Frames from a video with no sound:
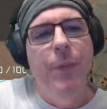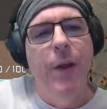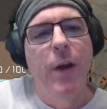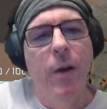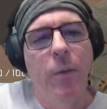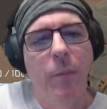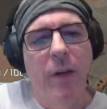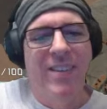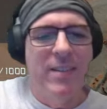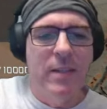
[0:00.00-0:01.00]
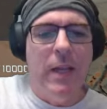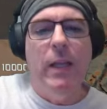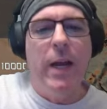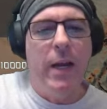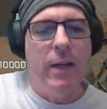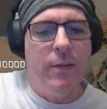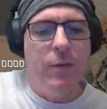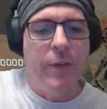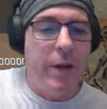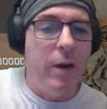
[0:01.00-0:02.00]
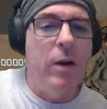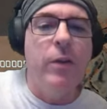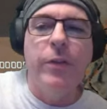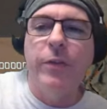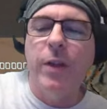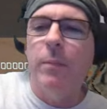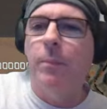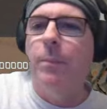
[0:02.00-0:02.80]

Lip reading: But at a slightly higher level, they are all the same.